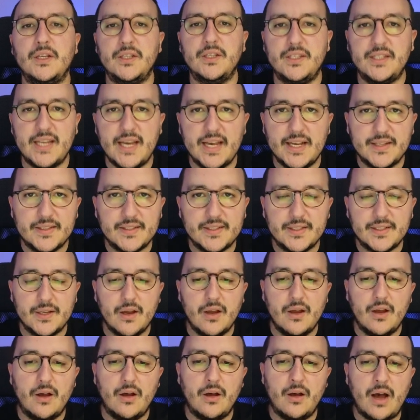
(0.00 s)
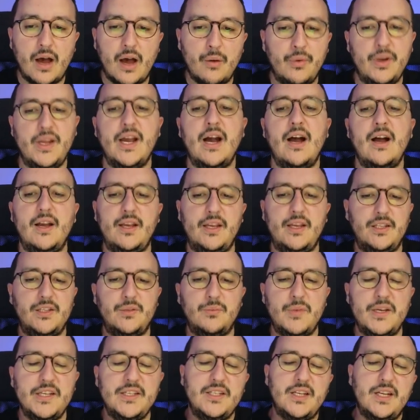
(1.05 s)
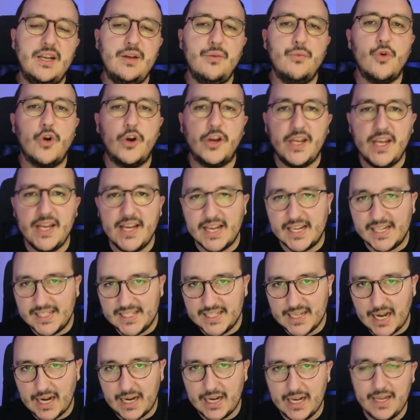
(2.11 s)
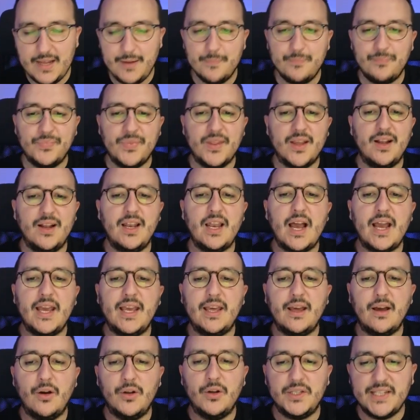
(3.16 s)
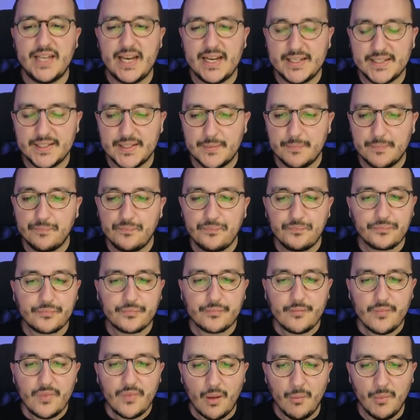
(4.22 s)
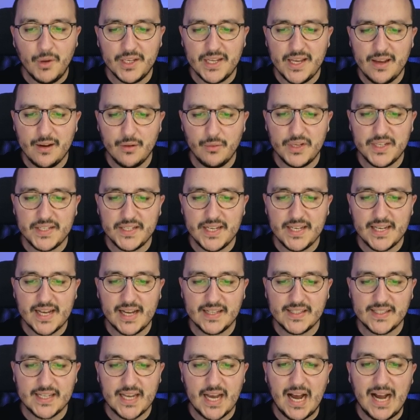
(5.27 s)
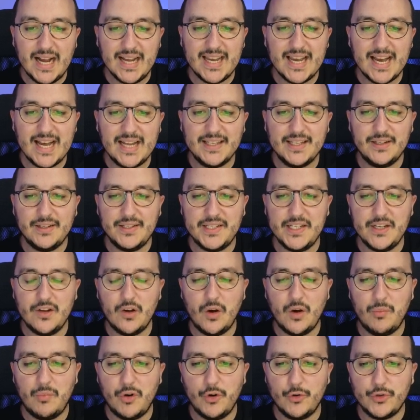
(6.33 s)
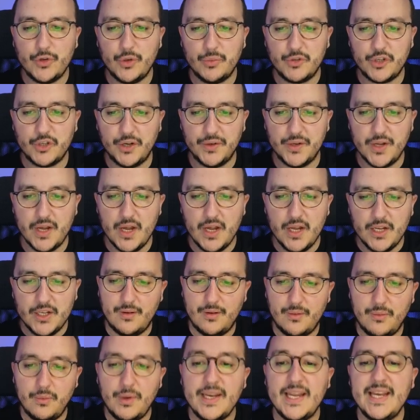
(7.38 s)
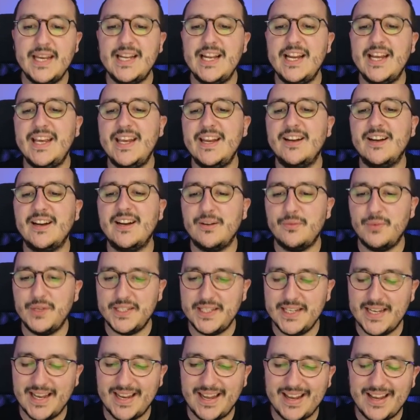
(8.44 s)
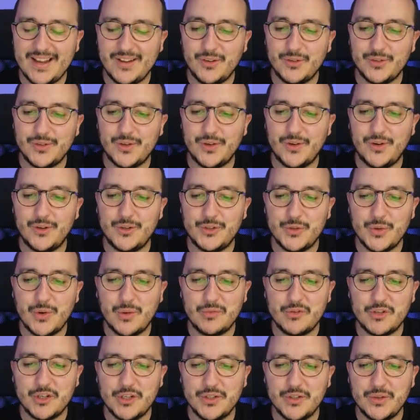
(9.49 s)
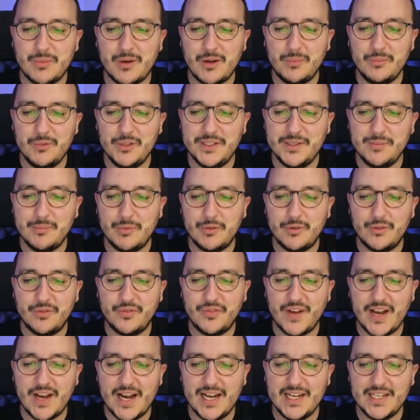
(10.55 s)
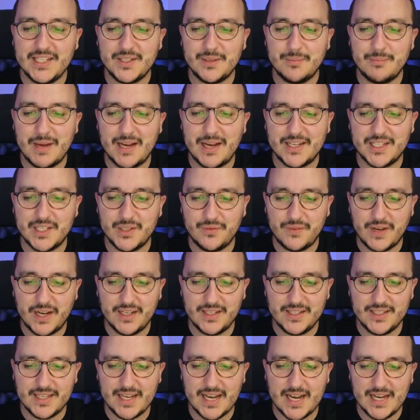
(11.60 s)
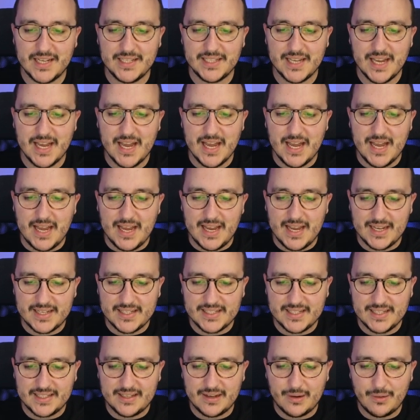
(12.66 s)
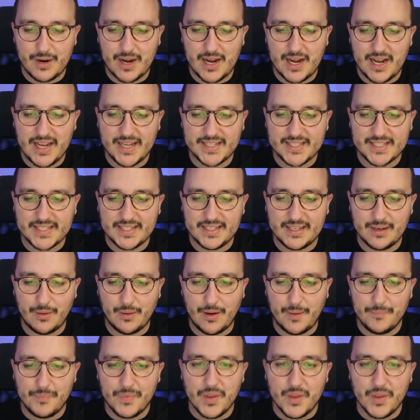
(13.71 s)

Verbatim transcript: text, uh, area. It's basically working exactly like a text. But here we see that I got the upload option. So when I click here, we see that I got also options about multiple files, max file size, etc, etc.